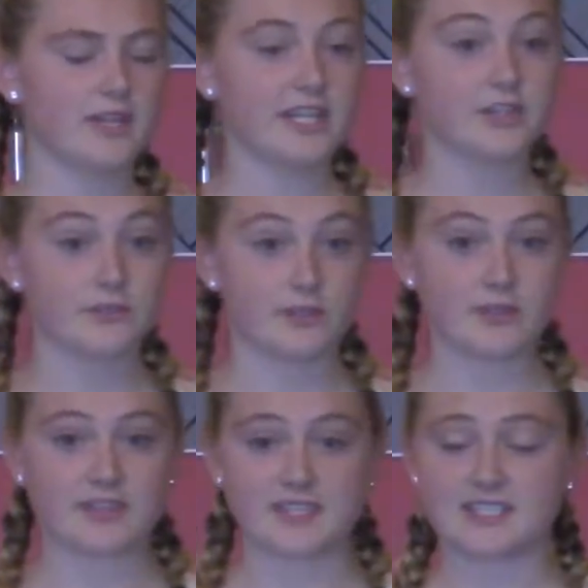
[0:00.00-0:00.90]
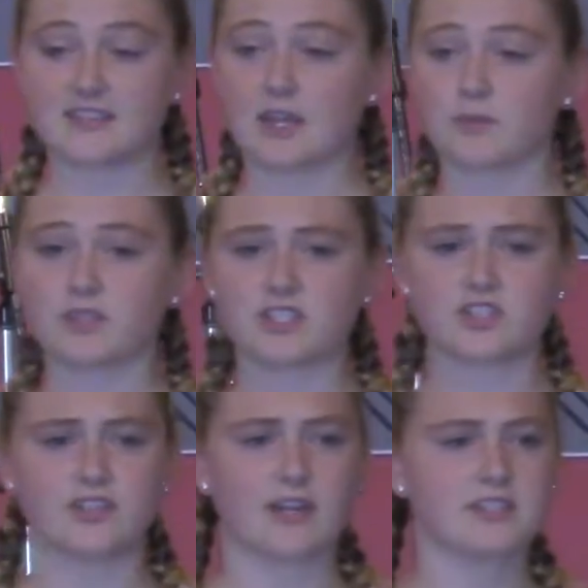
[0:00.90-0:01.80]
interview that they did that really
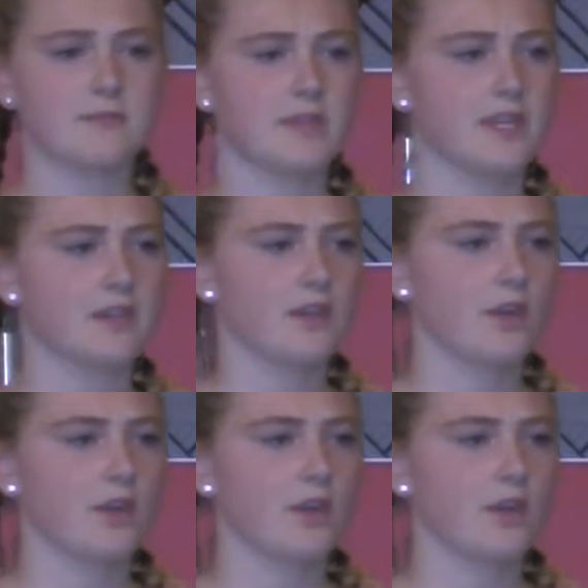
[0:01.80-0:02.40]
stood out to me